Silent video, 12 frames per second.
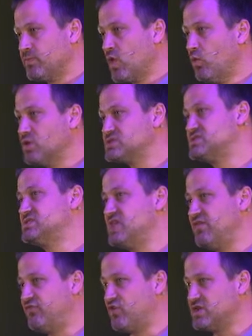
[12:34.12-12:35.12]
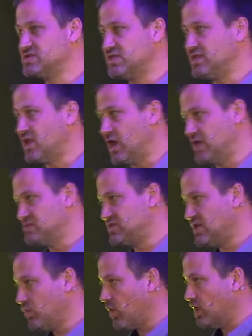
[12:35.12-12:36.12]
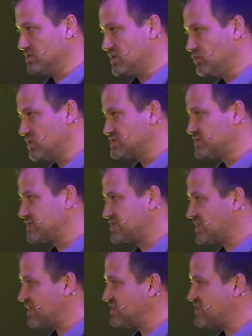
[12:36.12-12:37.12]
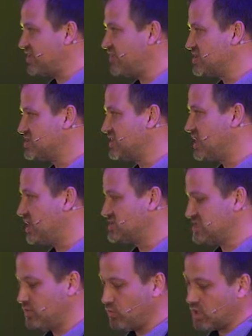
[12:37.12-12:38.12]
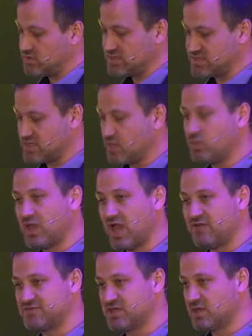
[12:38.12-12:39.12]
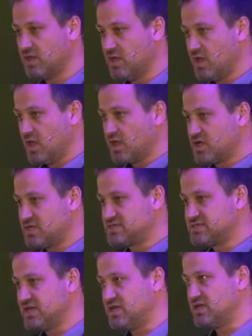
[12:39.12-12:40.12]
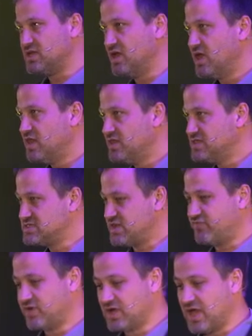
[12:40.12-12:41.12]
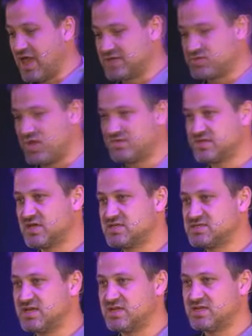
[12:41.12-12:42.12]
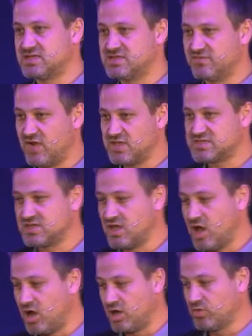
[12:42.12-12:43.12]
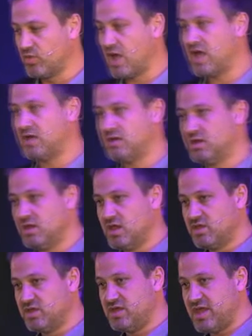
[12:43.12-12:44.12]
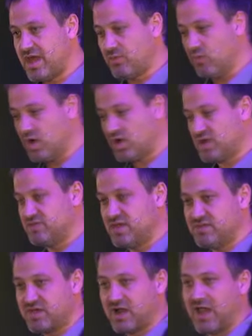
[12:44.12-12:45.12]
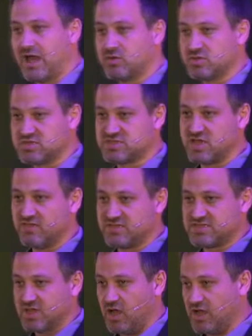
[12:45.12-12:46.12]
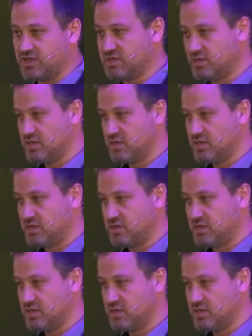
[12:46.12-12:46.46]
what's different in the IoT world. And what's particularly different in the IoT world is that we have to consider these different layers. We have to consider the device and the hardware, the network, and then the cloud or the server side.